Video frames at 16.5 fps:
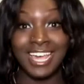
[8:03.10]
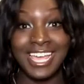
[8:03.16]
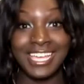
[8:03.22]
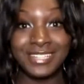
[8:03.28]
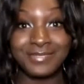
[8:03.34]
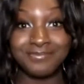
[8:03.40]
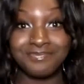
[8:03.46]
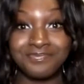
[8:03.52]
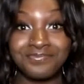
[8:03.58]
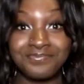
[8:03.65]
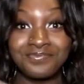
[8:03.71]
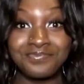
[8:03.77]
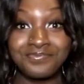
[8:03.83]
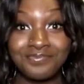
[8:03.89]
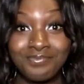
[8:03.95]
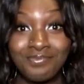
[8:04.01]
like
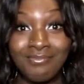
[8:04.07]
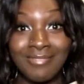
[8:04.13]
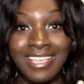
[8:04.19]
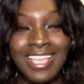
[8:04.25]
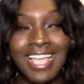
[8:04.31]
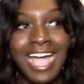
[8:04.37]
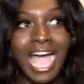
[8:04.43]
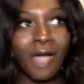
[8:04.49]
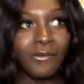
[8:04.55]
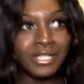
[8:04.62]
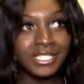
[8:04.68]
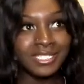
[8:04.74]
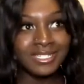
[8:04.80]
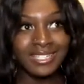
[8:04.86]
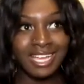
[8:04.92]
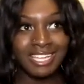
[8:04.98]
I
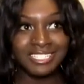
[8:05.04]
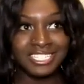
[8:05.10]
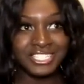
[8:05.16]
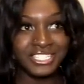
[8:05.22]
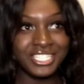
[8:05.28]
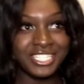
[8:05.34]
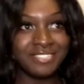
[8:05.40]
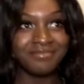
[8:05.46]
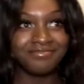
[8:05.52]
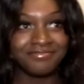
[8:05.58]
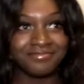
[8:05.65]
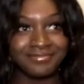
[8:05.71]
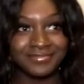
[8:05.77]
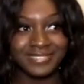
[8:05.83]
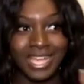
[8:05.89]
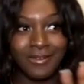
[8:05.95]
went to an audition
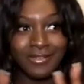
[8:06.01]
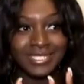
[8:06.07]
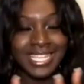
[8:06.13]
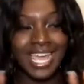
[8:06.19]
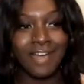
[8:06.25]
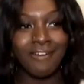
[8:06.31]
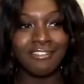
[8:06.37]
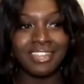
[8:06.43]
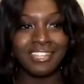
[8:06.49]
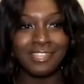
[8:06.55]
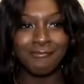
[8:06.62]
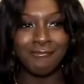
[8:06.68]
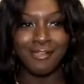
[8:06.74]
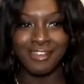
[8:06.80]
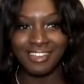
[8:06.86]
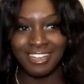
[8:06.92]
that was held in
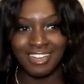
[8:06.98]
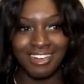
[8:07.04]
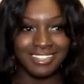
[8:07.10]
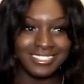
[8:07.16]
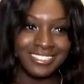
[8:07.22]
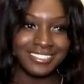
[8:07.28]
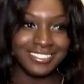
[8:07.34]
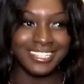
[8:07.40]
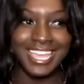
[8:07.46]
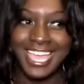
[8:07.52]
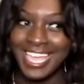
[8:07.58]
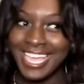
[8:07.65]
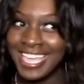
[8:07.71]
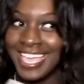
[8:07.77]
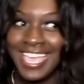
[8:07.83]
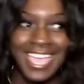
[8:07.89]
the Marriott,
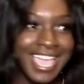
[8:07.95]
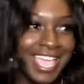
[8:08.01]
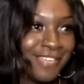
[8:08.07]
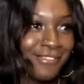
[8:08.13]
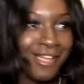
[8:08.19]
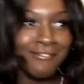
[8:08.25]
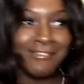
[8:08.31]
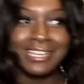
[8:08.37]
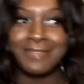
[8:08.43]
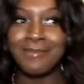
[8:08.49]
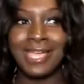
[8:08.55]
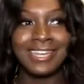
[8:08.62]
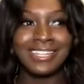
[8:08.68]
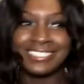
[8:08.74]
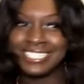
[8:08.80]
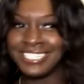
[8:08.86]
okay? If y'all really
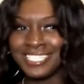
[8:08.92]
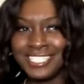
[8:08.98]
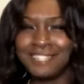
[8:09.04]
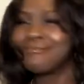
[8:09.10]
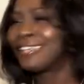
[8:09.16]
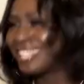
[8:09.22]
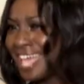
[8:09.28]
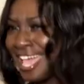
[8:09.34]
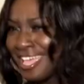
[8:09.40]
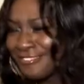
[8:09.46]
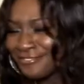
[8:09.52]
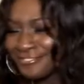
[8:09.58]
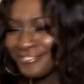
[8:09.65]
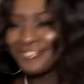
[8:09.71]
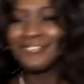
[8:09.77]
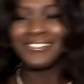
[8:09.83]
paying attention to my
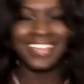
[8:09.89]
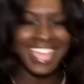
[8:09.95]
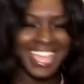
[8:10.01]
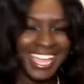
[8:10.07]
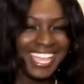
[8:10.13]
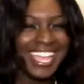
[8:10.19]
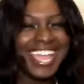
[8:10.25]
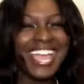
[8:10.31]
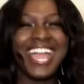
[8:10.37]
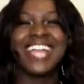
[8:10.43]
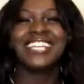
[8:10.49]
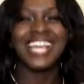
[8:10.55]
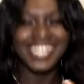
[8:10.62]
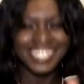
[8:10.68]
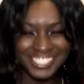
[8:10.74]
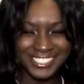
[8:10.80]
life, okay,
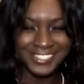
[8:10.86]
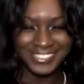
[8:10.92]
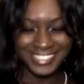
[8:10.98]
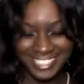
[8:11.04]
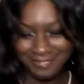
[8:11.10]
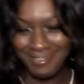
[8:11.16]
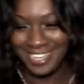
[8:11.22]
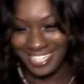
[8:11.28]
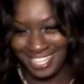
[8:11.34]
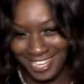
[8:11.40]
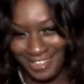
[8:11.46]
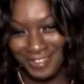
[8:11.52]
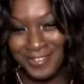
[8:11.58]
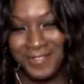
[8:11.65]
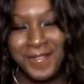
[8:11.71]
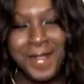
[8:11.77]
y'all should know this by
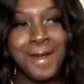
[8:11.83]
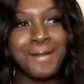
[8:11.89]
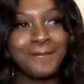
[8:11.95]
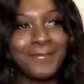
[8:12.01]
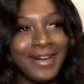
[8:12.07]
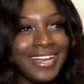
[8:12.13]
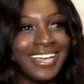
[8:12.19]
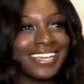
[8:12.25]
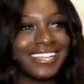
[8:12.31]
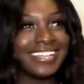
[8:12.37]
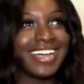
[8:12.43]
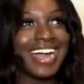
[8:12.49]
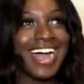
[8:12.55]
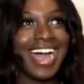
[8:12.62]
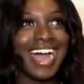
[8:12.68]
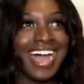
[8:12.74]
now. But
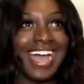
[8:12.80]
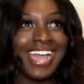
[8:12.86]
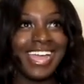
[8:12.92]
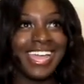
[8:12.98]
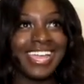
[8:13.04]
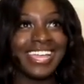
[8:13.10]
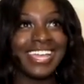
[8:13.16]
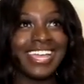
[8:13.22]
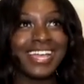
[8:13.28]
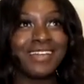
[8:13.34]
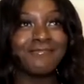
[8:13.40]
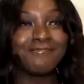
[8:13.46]
I